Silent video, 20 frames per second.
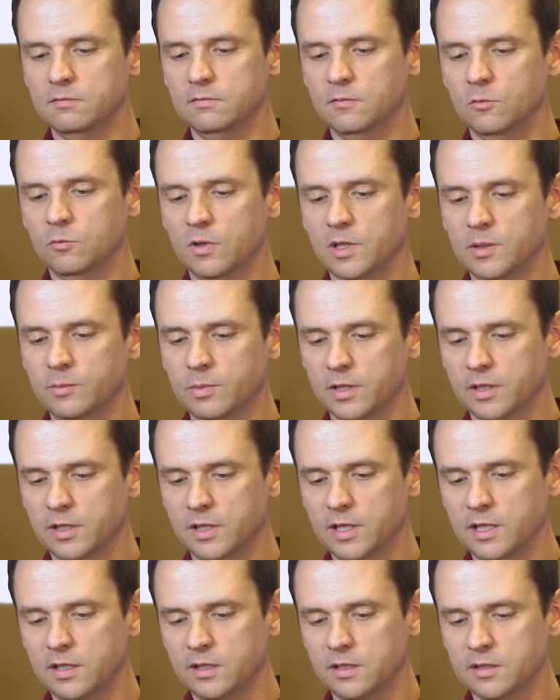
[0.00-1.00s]
woolly bugger
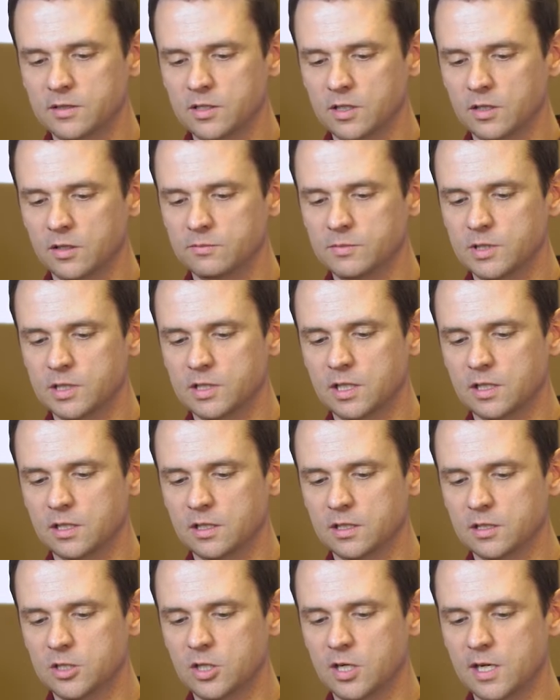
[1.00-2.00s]
here. So I'm just going
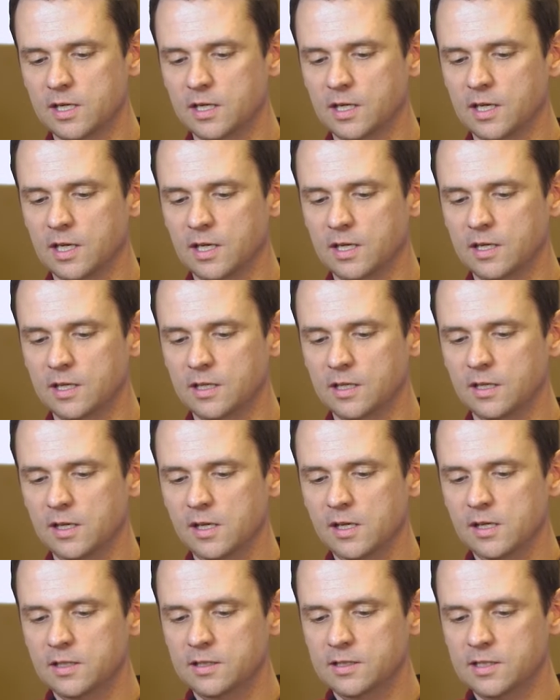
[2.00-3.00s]
to try to kind of
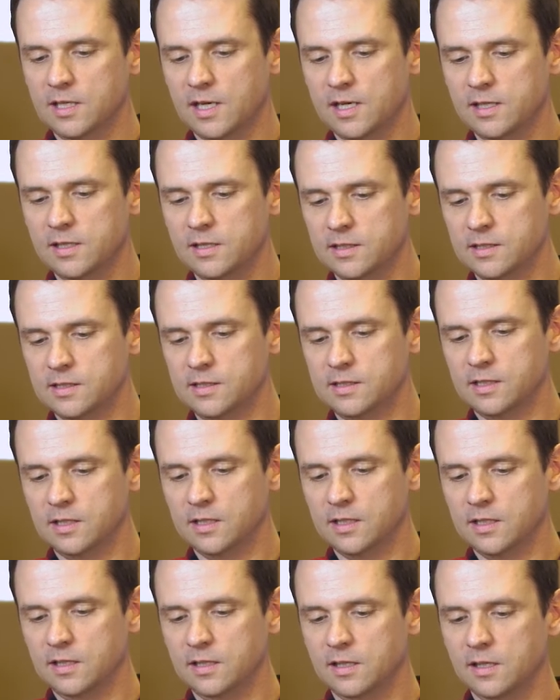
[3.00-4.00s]
tie this
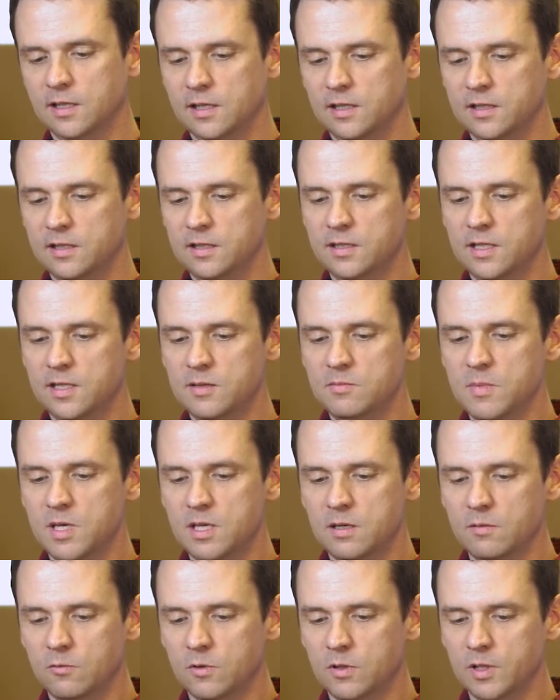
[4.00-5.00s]
thin
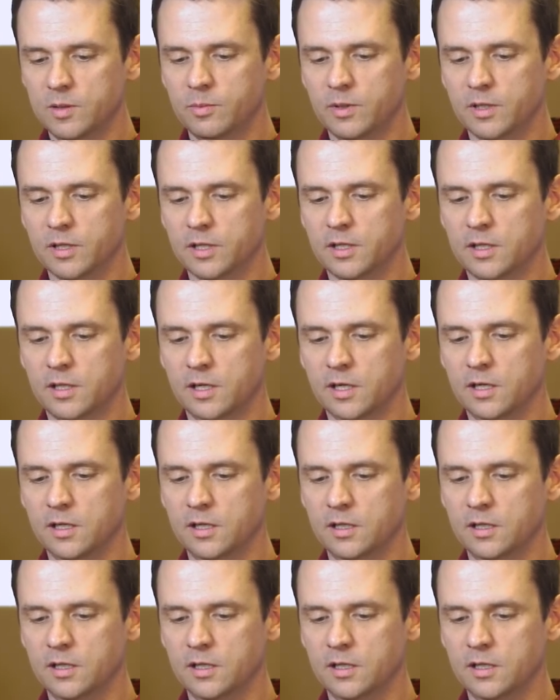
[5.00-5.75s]
mint woolly bugger.